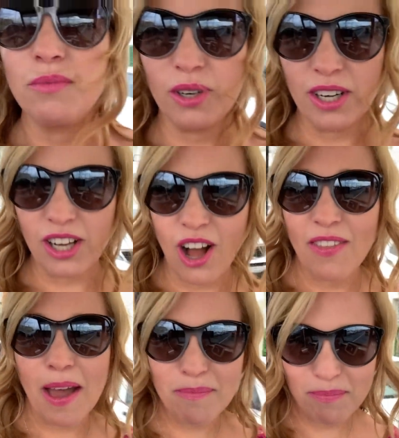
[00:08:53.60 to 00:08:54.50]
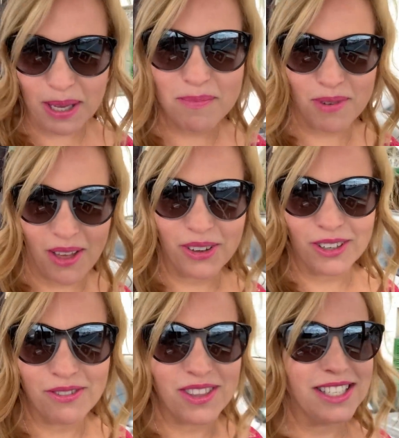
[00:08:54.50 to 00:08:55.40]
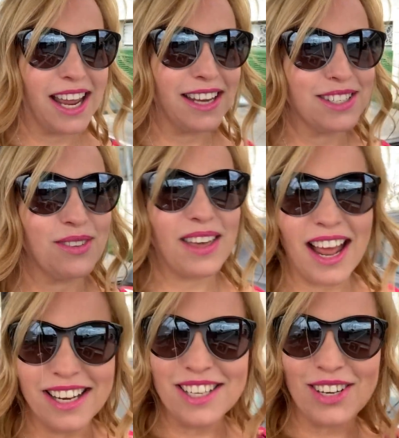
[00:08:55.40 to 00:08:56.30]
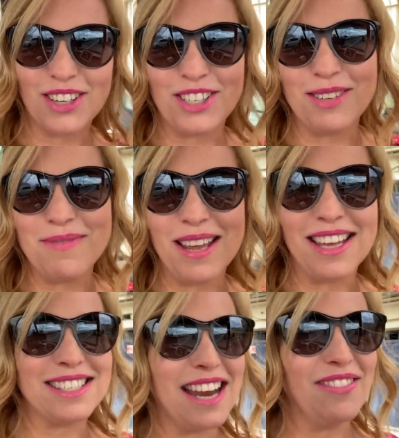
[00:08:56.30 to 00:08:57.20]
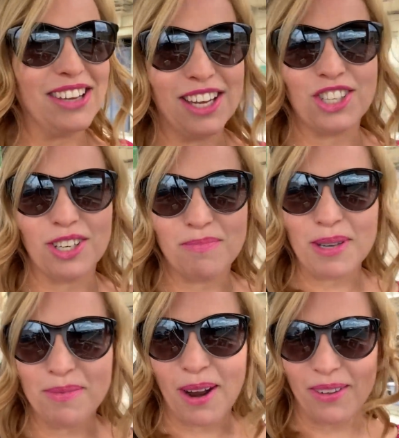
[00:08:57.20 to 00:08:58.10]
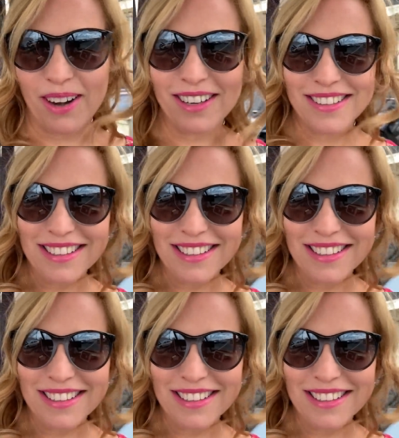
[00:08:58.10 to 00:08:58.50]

we're gonna call that Big Brother for the day. So that is our GPS navigation, Big Brother.